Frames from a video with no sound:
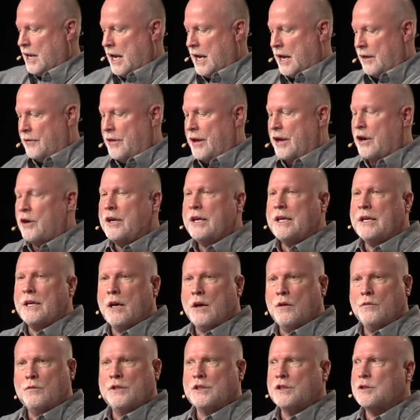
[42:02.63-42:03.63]
And there he
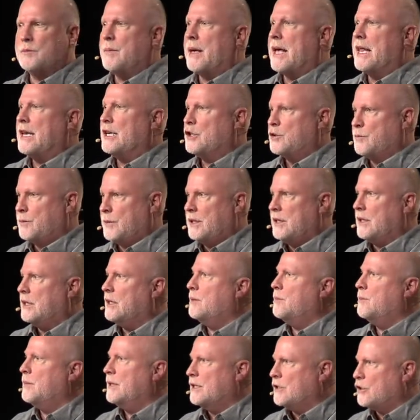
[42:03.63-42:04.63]
honed his management
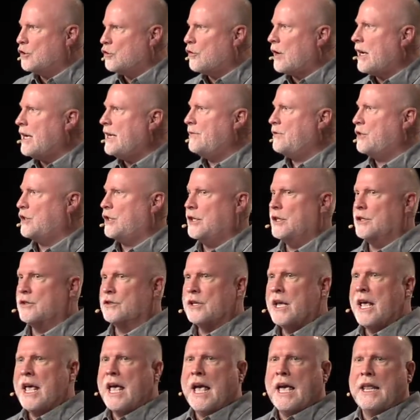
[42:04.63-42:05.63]
and administrative
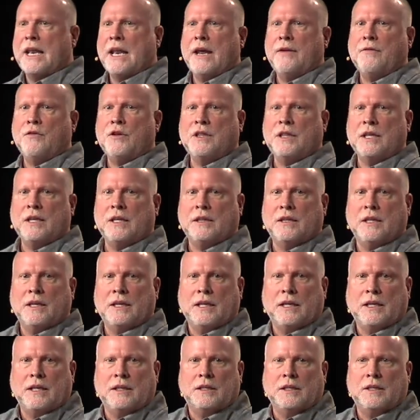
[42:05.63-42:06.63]
skills, and everything that
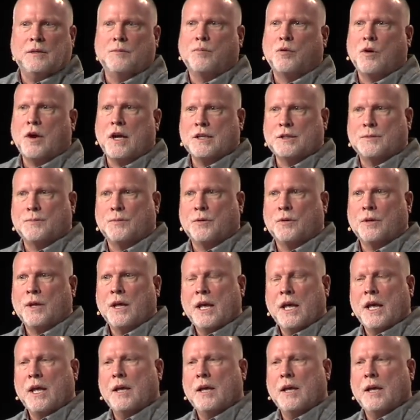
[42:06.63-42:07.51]
he did prospered.